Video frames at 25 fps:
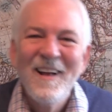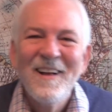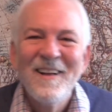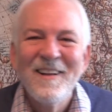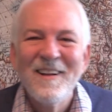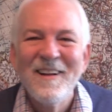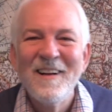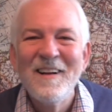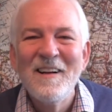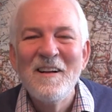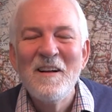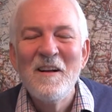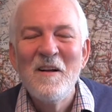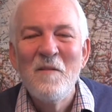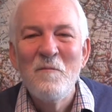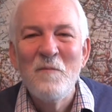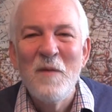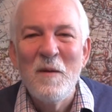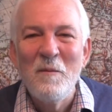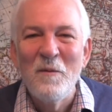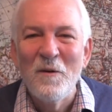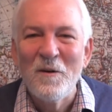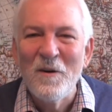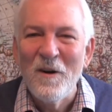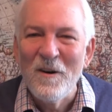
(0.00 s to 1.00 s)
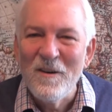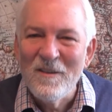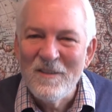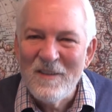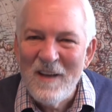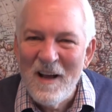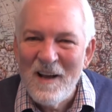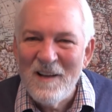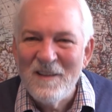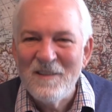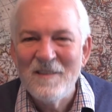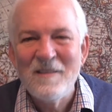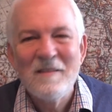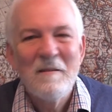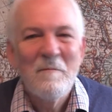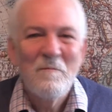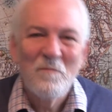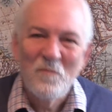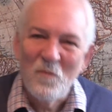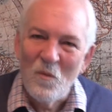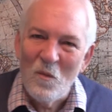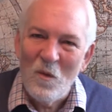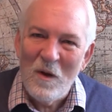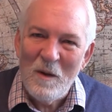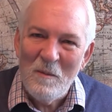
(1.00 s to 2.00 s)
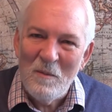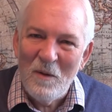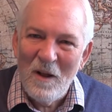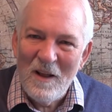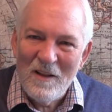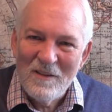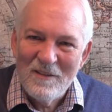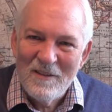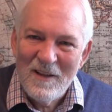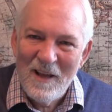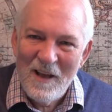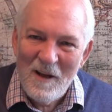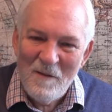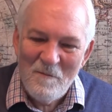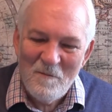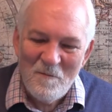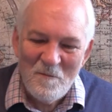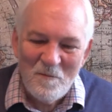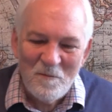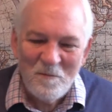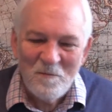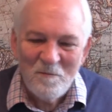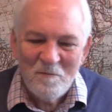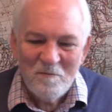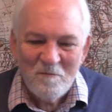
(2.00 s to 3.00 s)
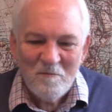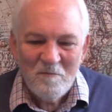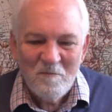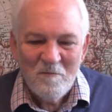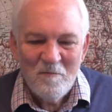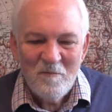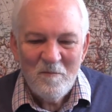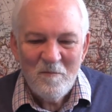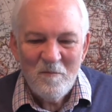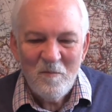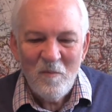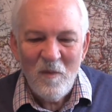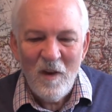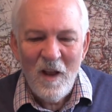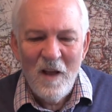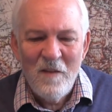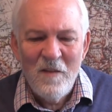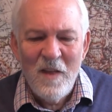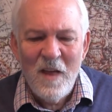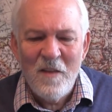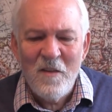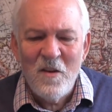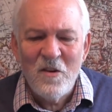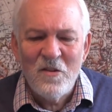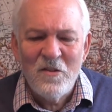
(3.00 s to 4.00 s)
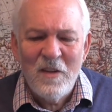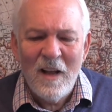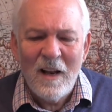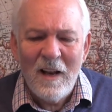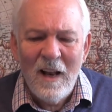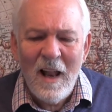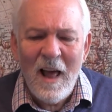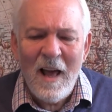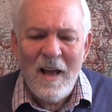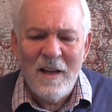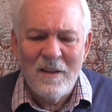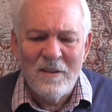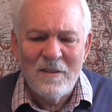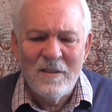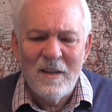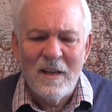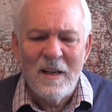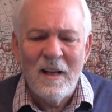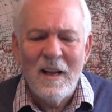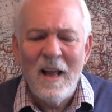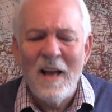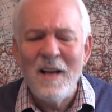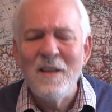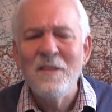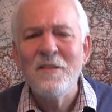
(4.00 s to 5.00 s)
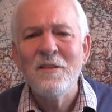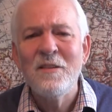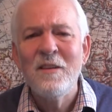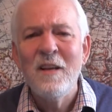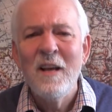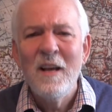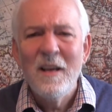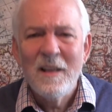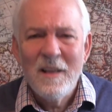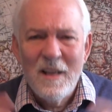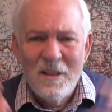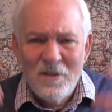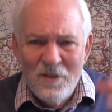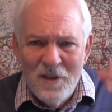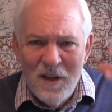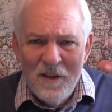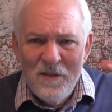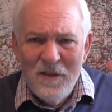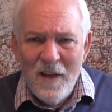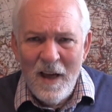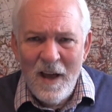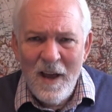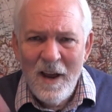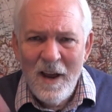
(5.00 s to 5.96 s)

You know, people curse us, we bless them. Then there's the lice, and lice gets in the